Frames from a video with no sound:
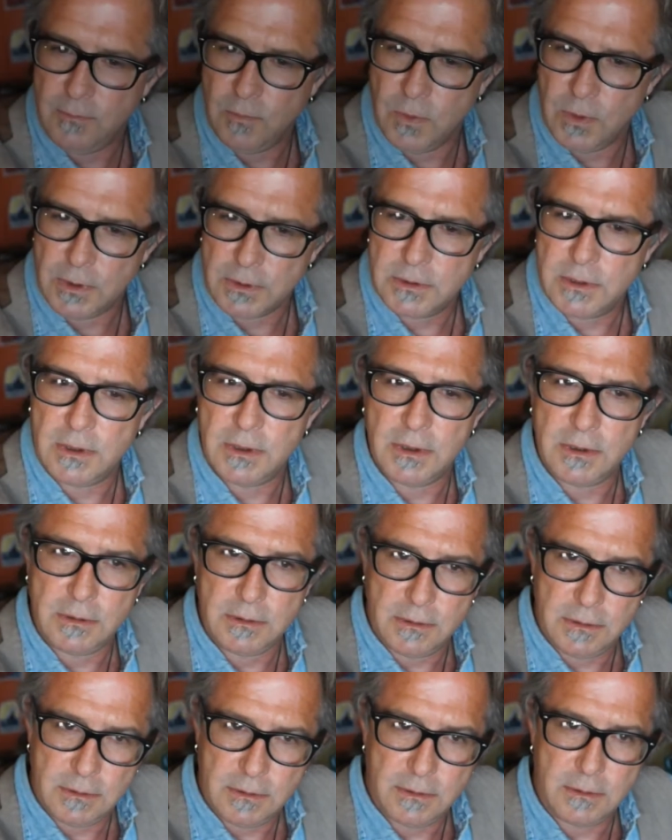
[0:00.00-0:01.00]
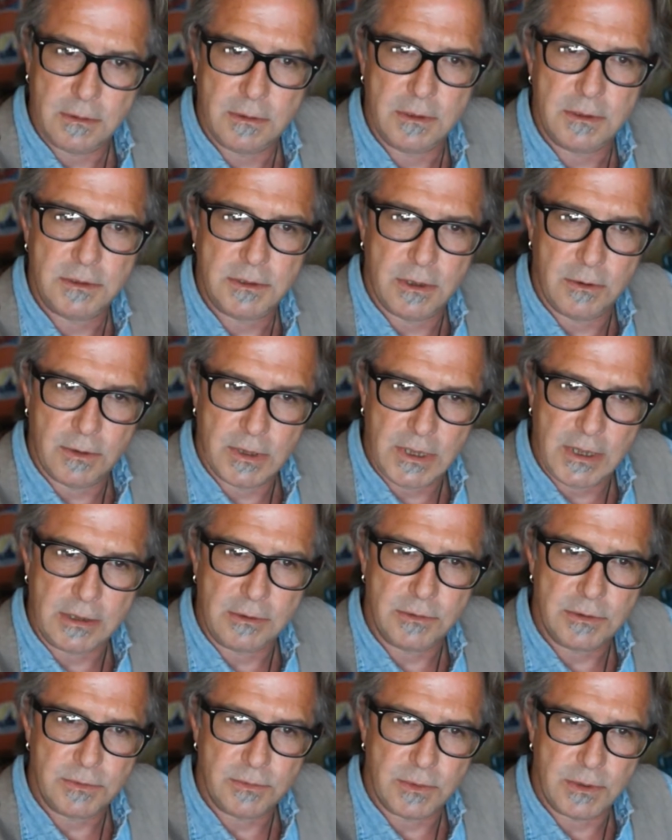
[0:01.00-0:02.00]
worked on the show
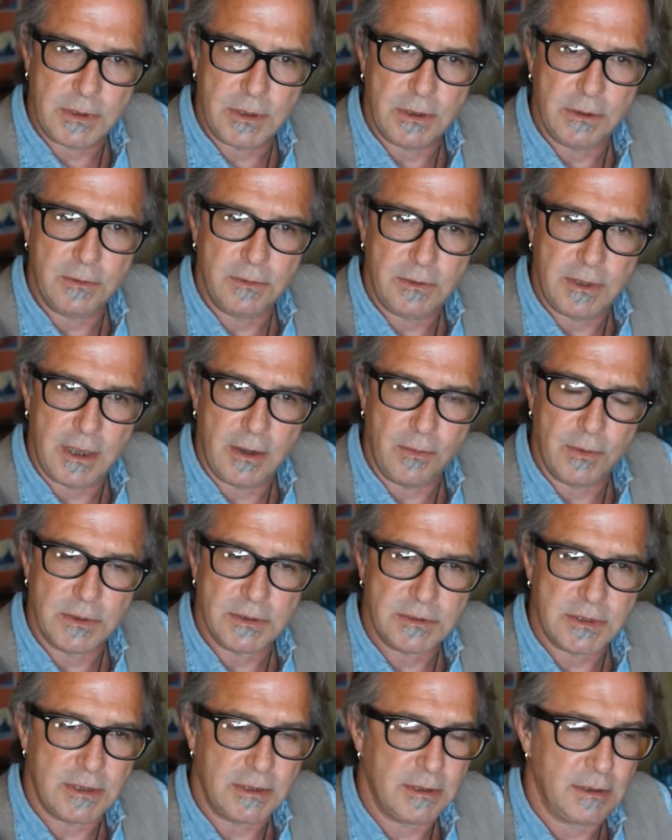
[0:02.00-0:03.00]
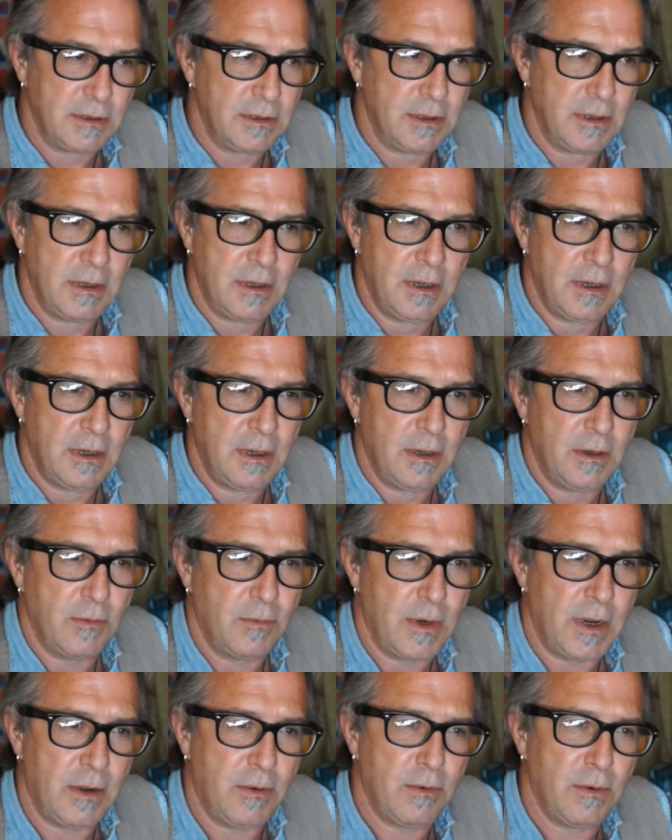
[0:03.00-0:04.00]
Allegra's Window. That was
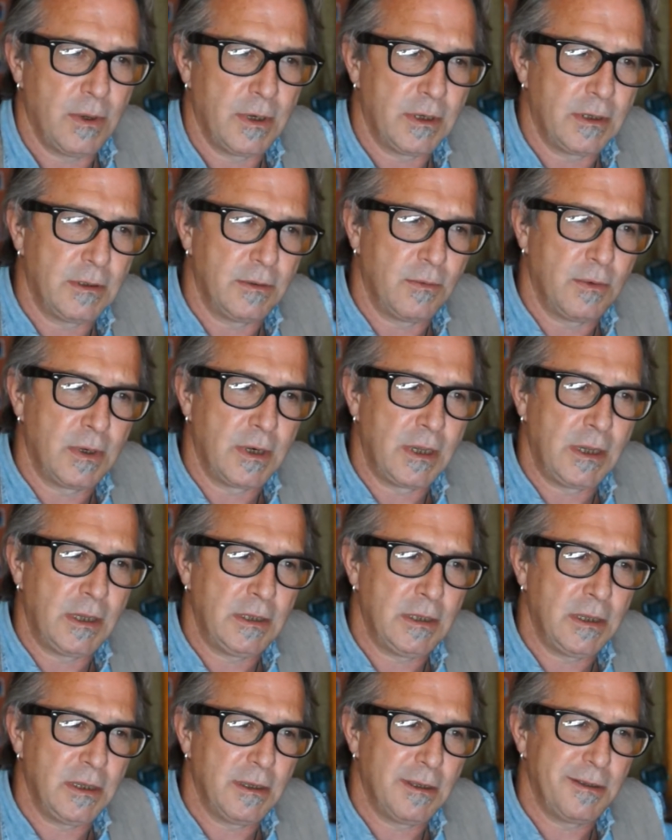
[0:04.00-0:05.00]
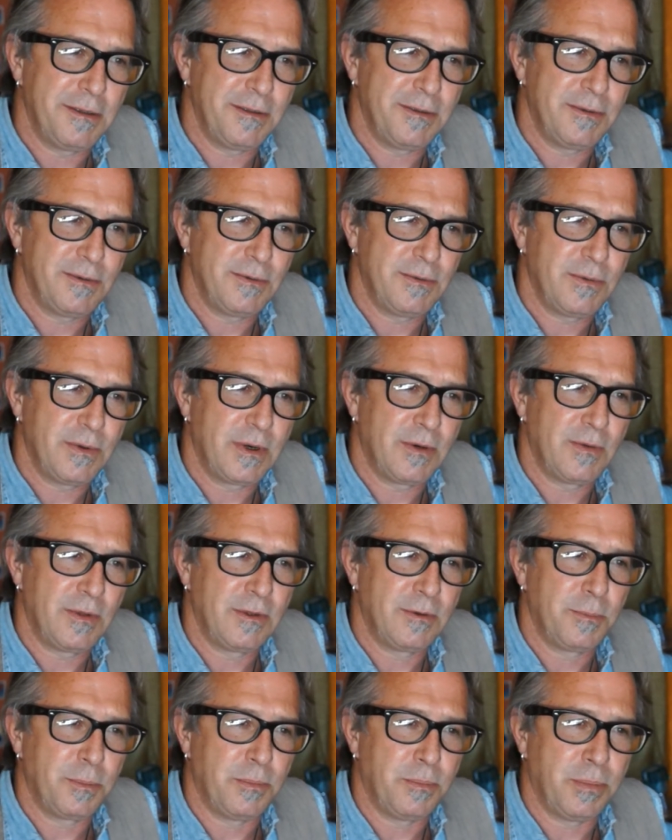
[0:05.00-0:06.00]
wow, what a
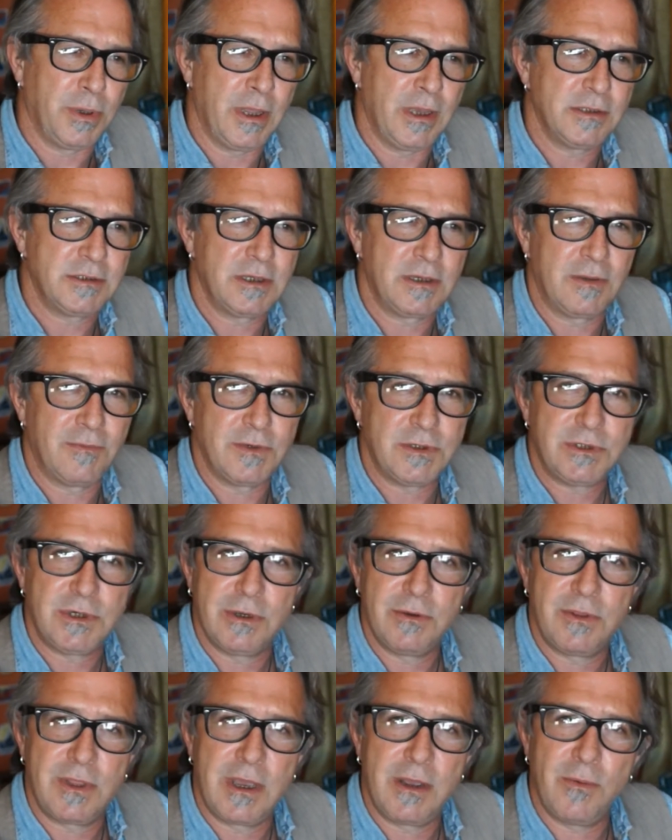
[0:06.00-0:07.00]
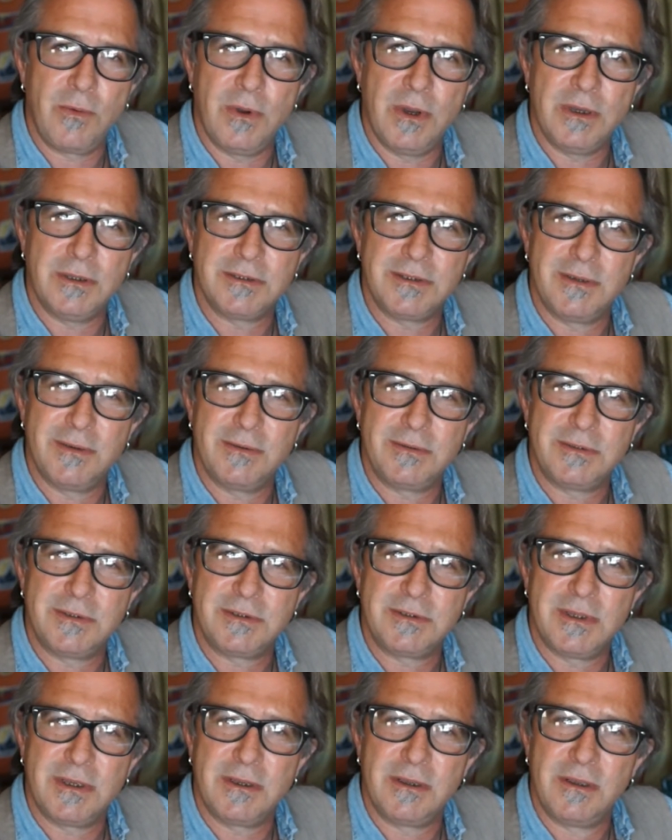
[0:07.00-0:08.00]
little blessing of a show that was.
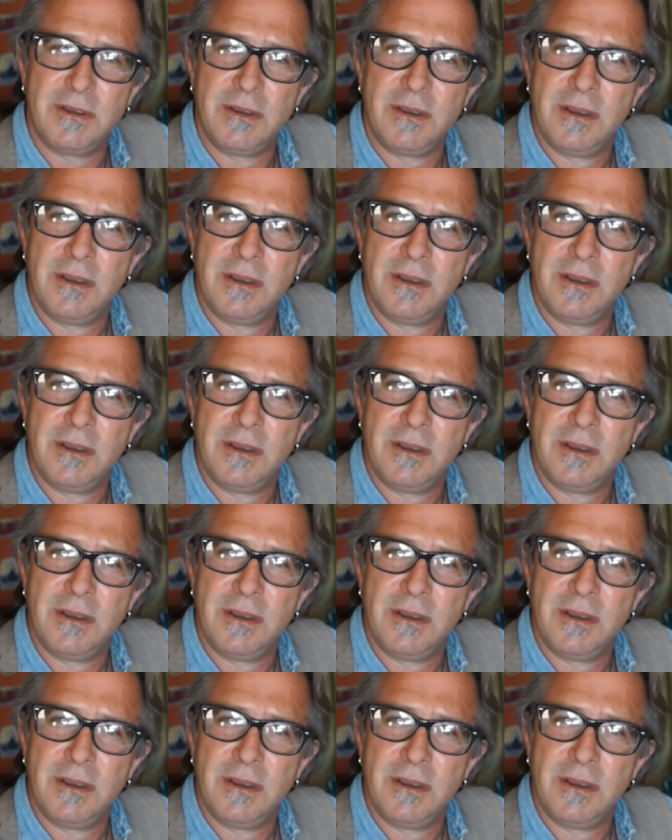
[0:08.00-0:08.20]
Just a